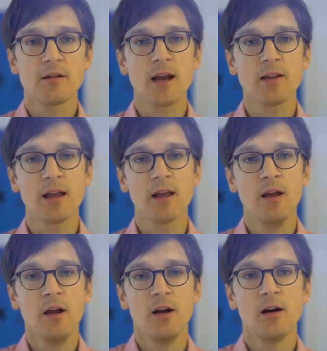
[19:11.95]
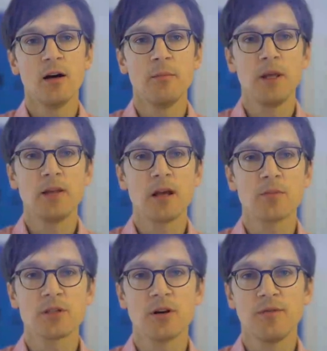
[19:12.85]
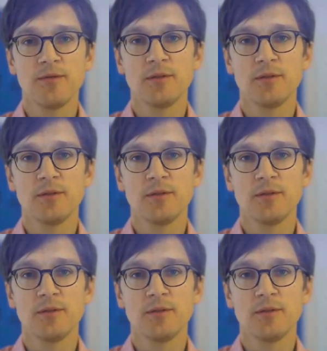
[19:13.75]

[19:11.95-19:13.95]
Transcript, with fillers: right, like um, in terms of